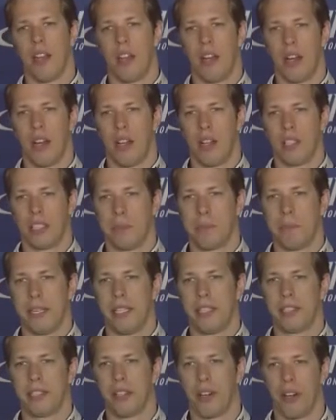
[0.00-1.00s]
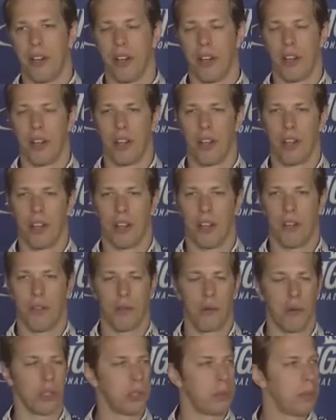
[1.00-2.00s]
the speeds are,
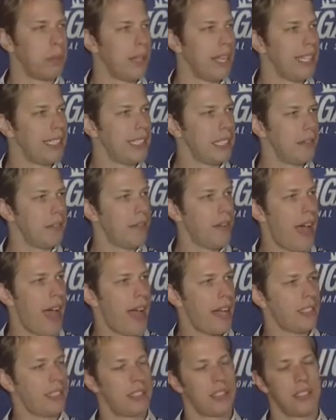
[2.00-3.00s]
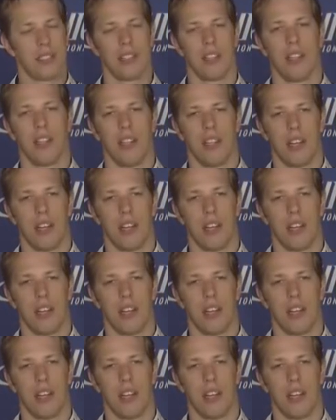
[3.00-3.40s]
of course, blazing fast